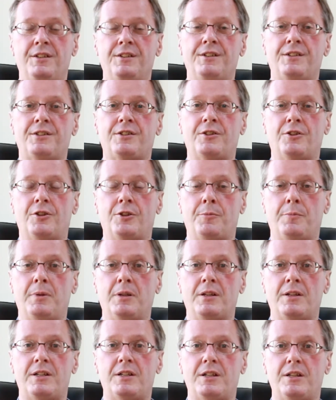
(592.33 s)
So the
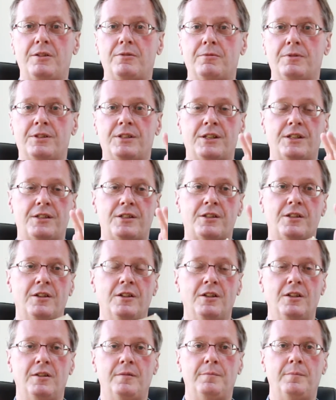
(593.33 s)
ability to resist
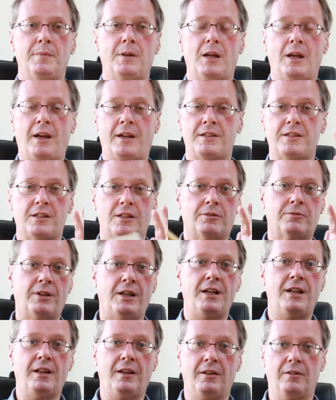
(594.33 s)

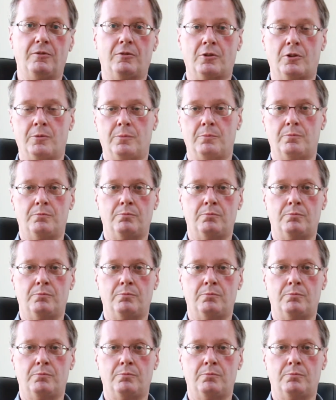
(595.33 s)
accelerating or